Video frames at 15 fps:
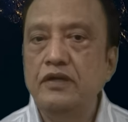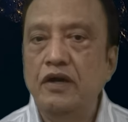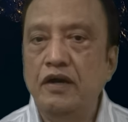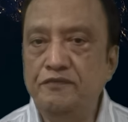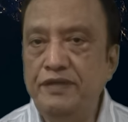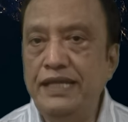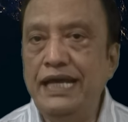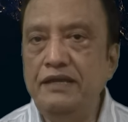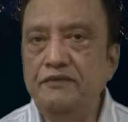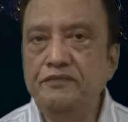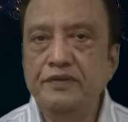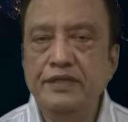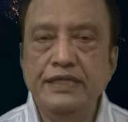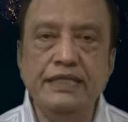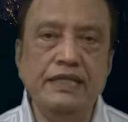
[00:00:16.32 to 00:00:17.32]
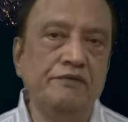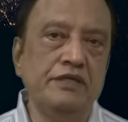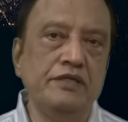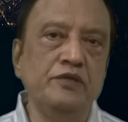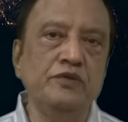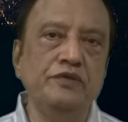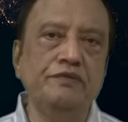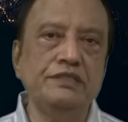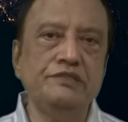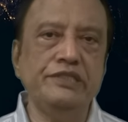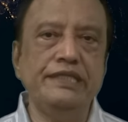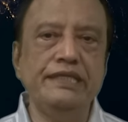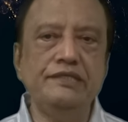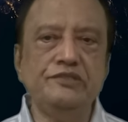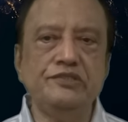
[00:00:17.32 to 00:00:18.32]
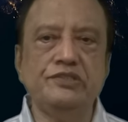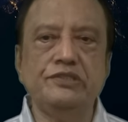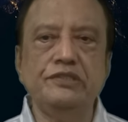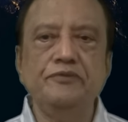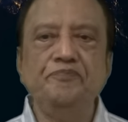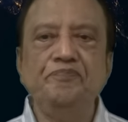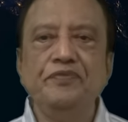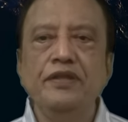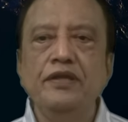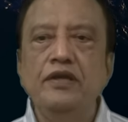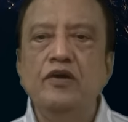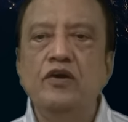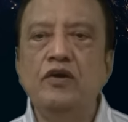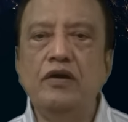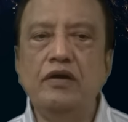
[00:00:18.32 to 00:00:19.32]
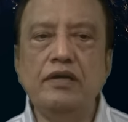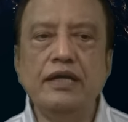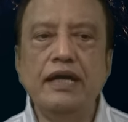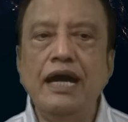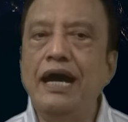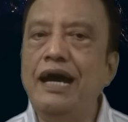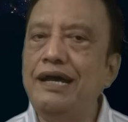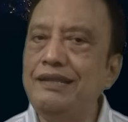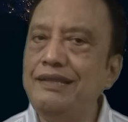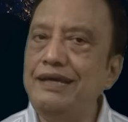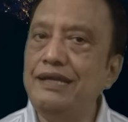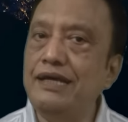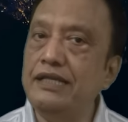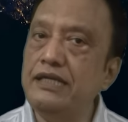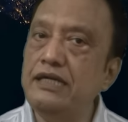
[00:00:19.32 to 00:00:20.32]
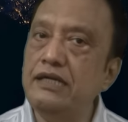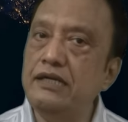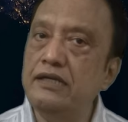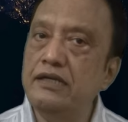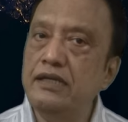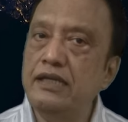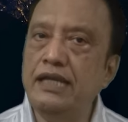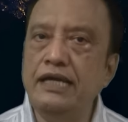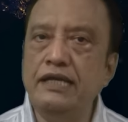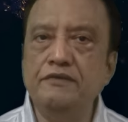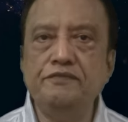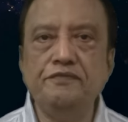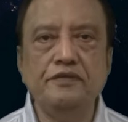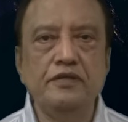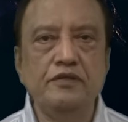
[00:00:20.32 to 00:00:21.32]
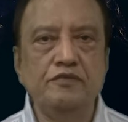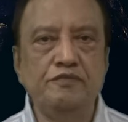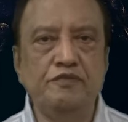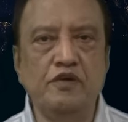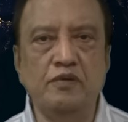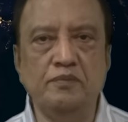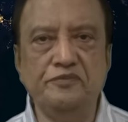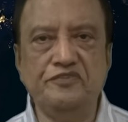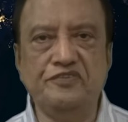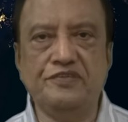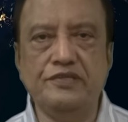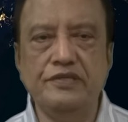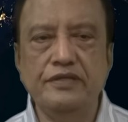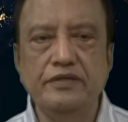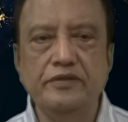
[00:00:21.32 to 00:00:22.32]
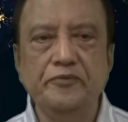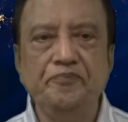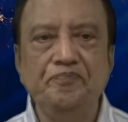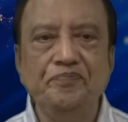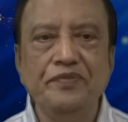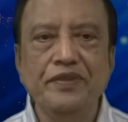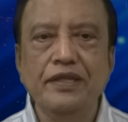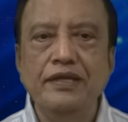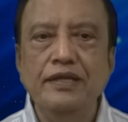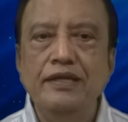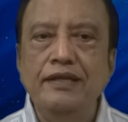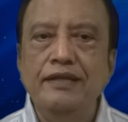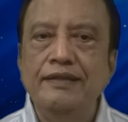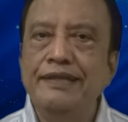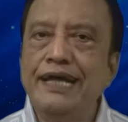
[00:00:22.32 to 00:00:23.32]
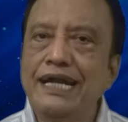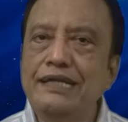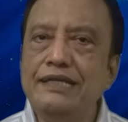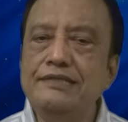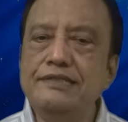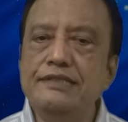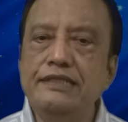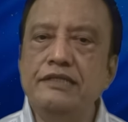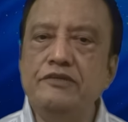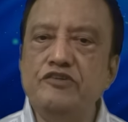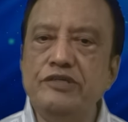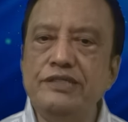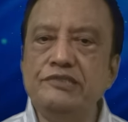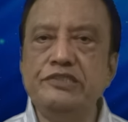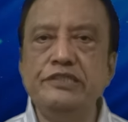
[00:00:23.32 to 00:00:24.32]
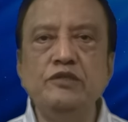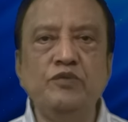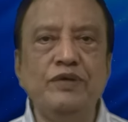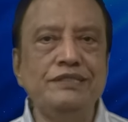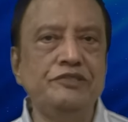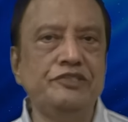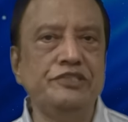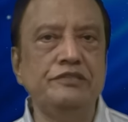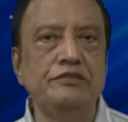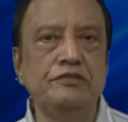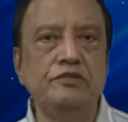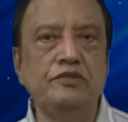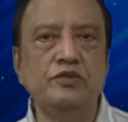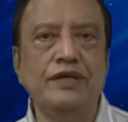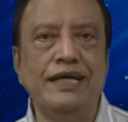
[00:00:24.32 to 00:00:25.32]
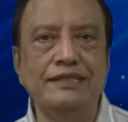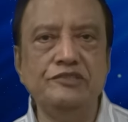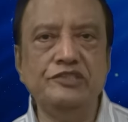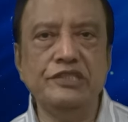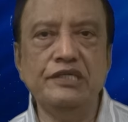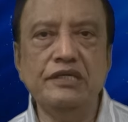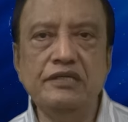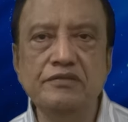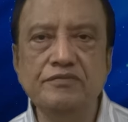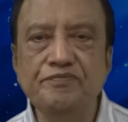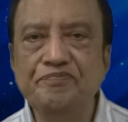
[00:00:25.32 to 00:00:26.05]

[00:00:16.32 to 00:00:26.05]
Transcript: of life in our universities, or are there other life forms? That is an interesting question to answer